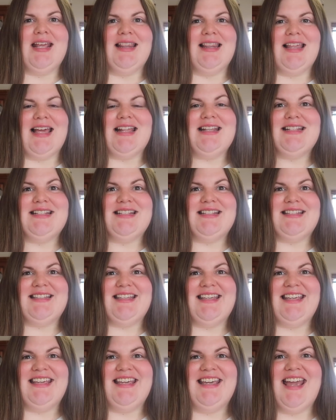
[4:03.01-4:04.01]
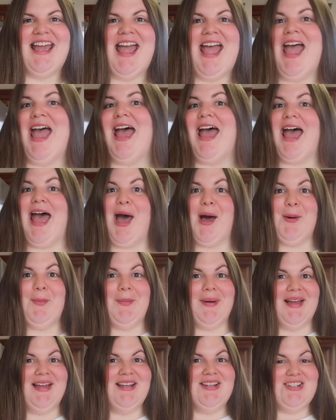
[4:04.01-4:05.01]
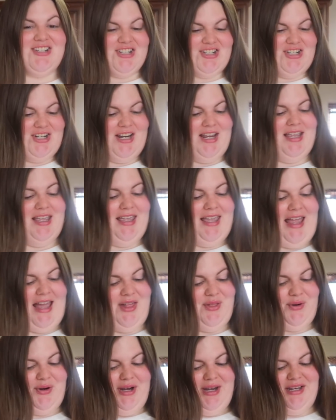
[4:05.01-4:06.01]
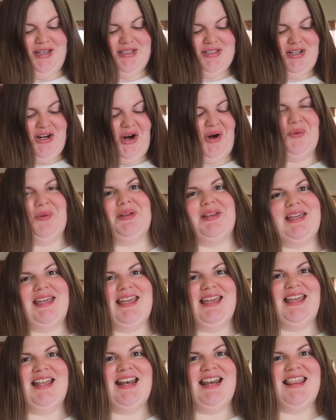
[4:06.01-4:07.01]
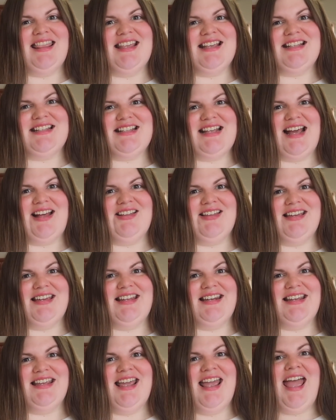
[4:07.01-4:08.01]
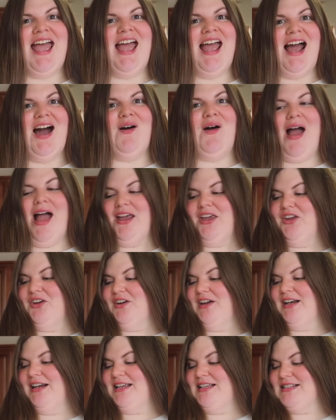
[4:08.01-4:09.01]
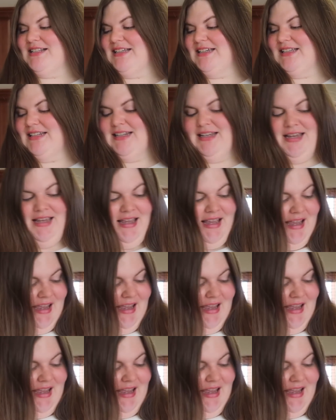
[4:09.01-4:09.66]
and let's see how much calories are really in this salad. How accurate is it?